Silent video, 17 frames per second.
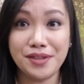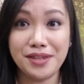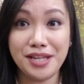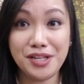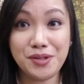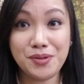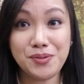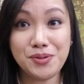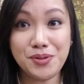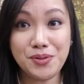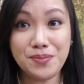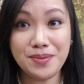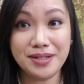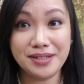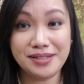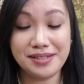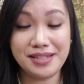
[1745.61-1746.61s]
Thank you so
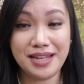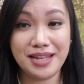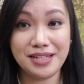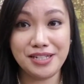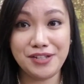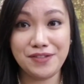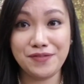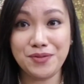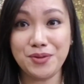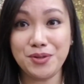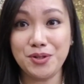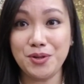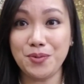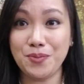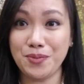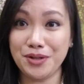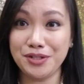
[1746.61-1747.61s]
much, Sandy, for
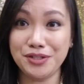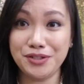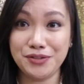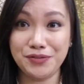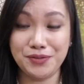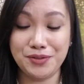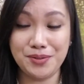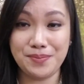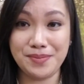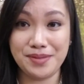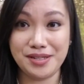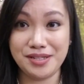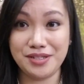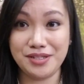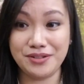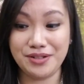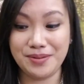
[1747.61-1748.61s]
your wonderful
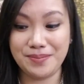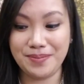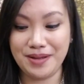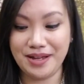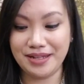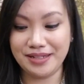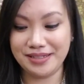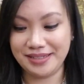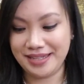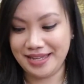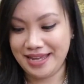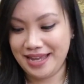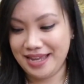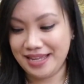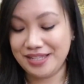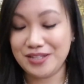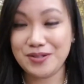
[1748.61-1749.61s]
mystery box.
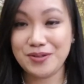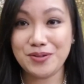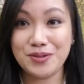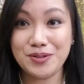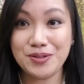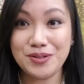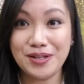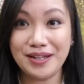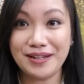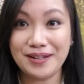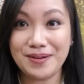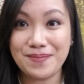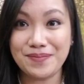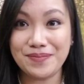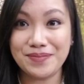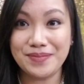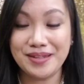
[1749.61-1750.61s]
So
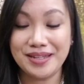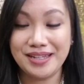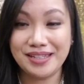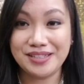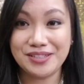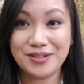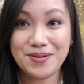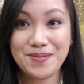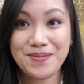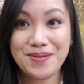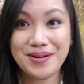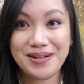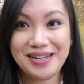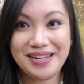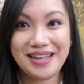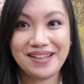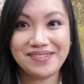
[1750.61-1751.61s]
don't
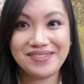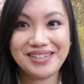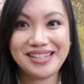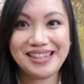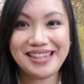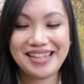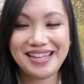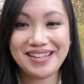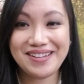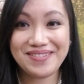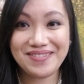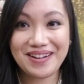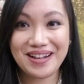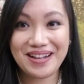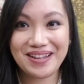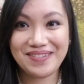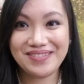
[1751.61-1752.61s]
worry, everything
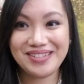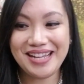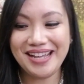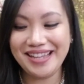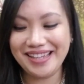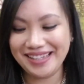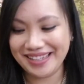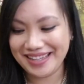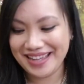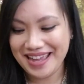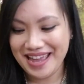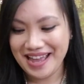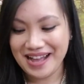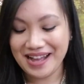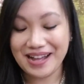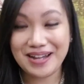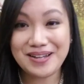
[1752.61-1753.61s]
arrived
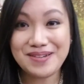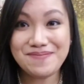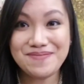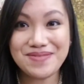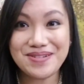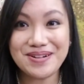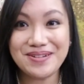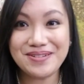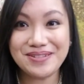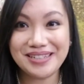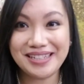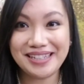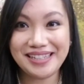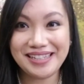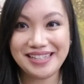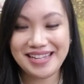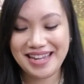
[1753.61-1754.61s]

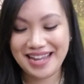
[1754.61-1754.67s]
unbroken,